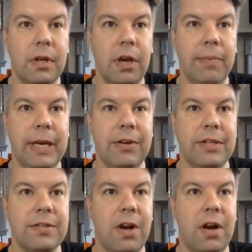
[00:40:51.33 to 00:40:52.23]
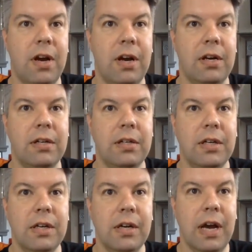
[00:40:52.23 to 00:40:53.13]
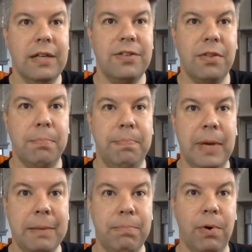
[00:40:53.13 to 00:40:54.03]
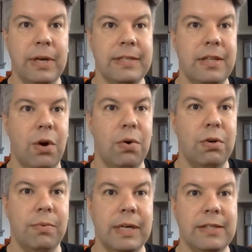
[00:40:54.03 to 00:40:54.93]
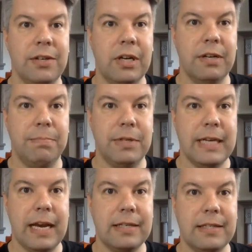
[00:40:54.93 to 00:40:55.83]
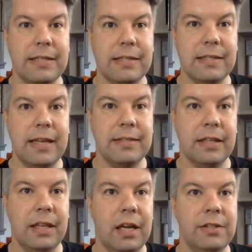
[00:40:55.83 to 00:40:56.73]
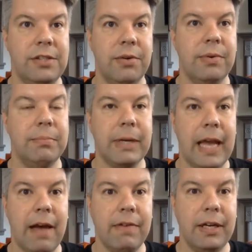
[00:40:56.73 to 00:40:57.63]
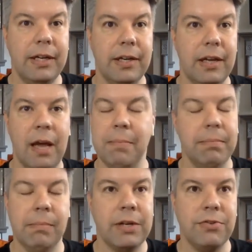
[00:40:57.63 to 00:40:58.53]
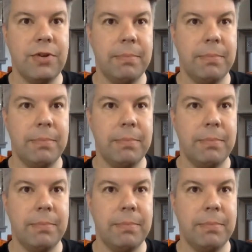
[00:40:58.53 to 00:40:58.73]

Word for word: And we hear this car. And so the big boys, the older ones, are going to protect. That's Alonzo and Macavity and Monk and